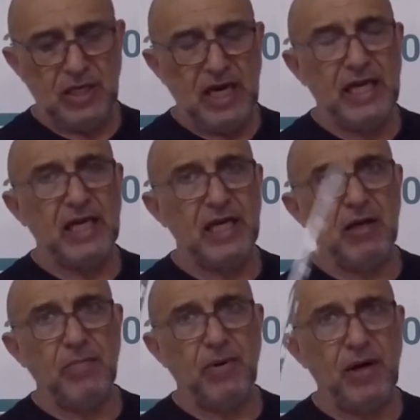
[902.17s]
I
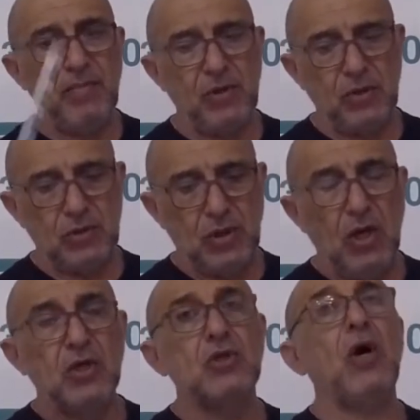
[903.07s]
cannot prime those.
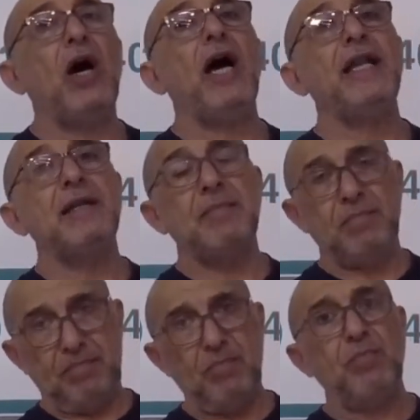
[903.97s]
So
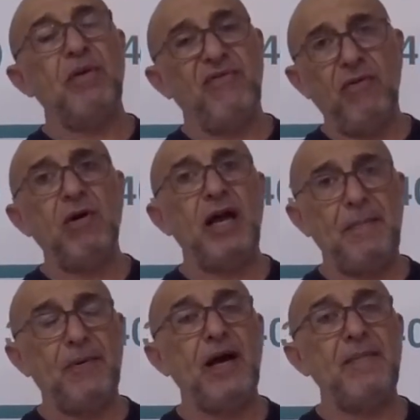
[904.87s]
before I
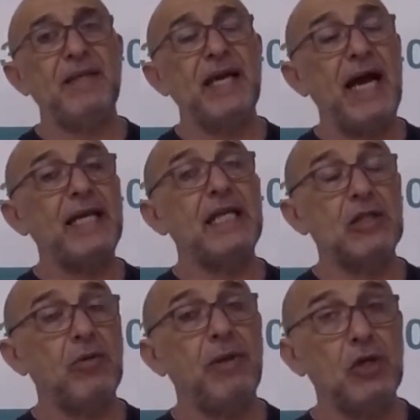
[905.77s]
prime it, I need
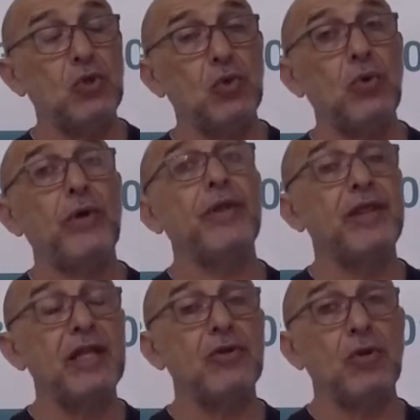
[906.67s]
to make sure
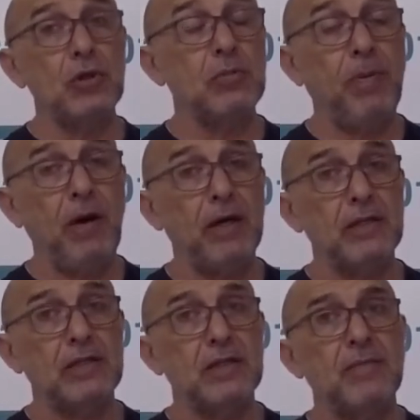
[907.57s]
that those
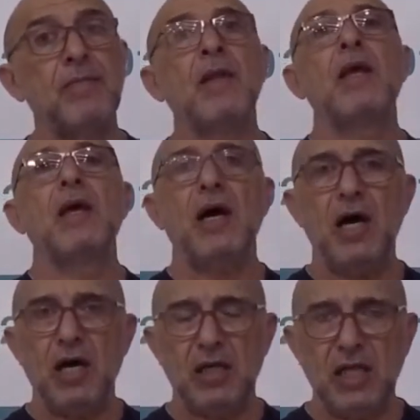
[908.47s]
parts
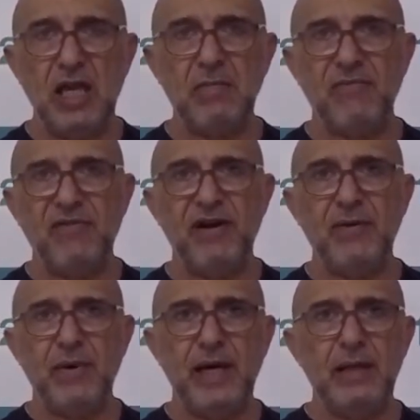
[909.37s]
are taped very
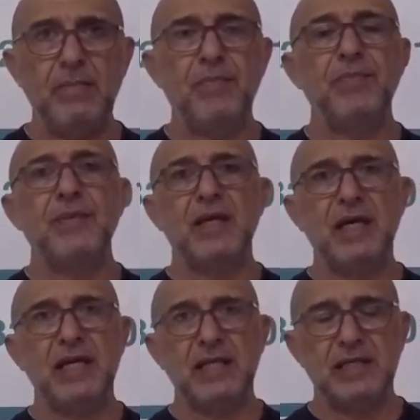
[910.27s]
well
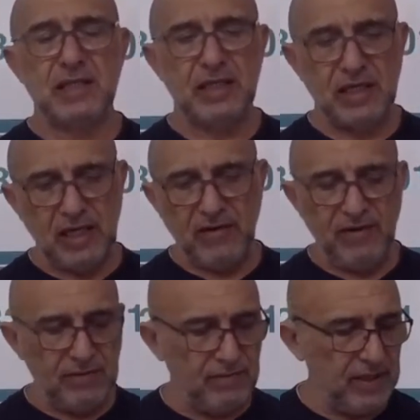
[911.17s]
and is
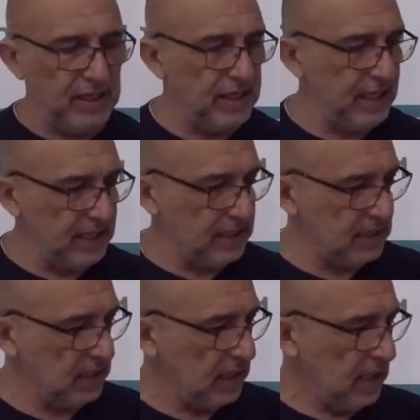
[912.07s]
covered really nice
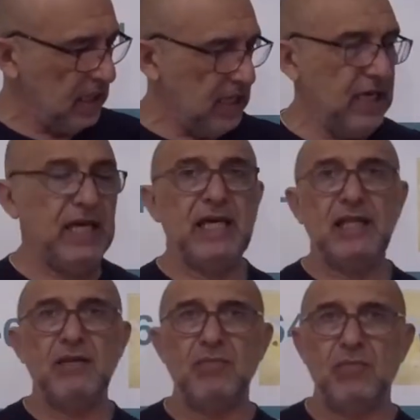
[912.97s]
and
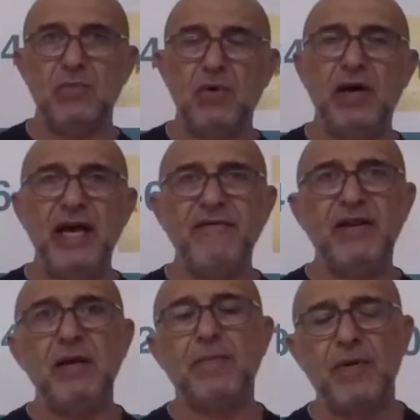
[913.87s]
don't have
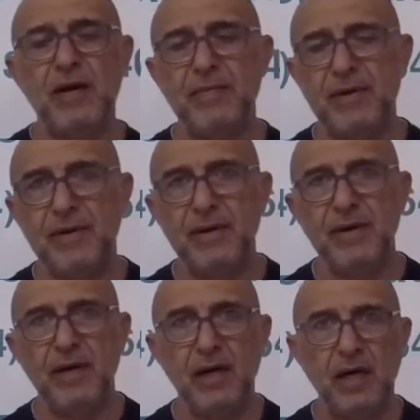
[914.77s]
any primer
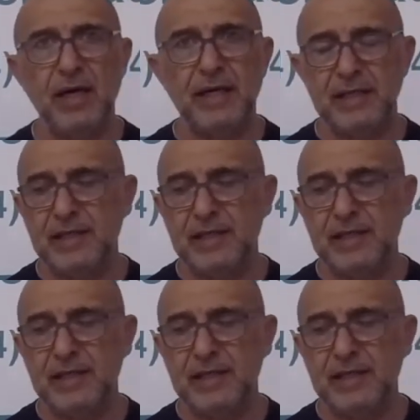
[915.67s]
on it.